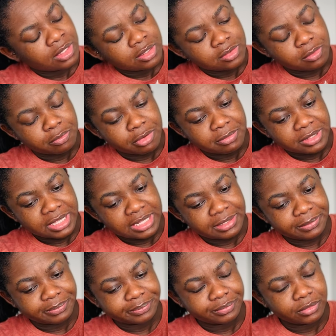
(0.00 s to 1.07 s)
So
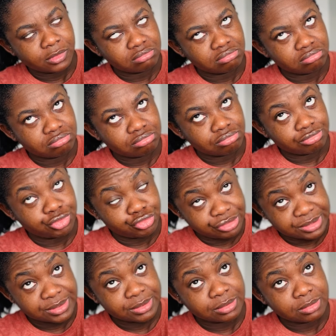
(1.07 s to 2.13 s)
pumpkin
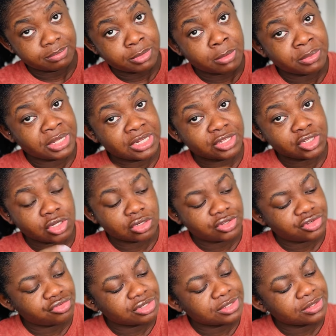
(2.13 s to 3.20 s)
drizzle, pumpkin sauce
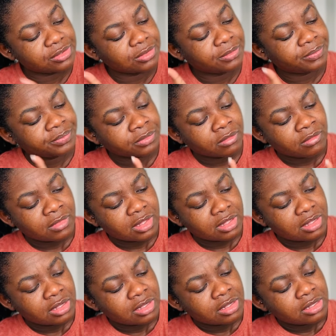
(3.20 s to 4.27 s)
drizzle,
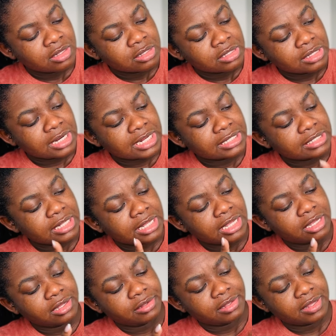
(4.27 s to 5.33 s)

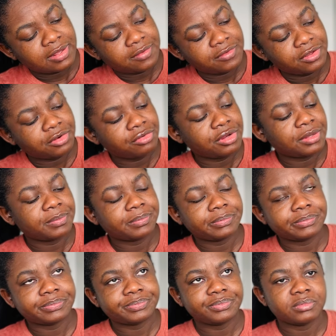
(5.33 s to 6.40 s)
latte, heavy cream,
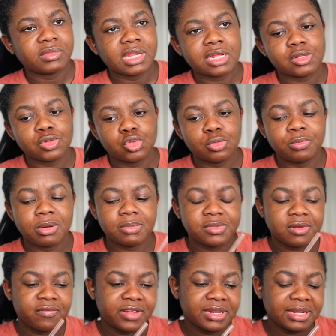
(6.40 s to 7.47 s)
and 2 pumps
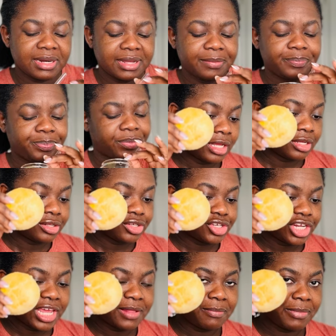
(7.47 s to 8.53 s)
of vanilla.
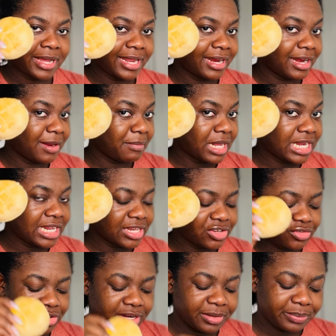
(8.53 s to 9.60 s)
Chicken pie that I made
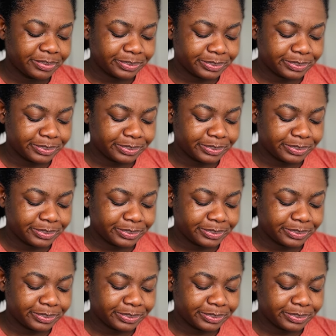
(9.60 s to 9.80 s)
yesterday.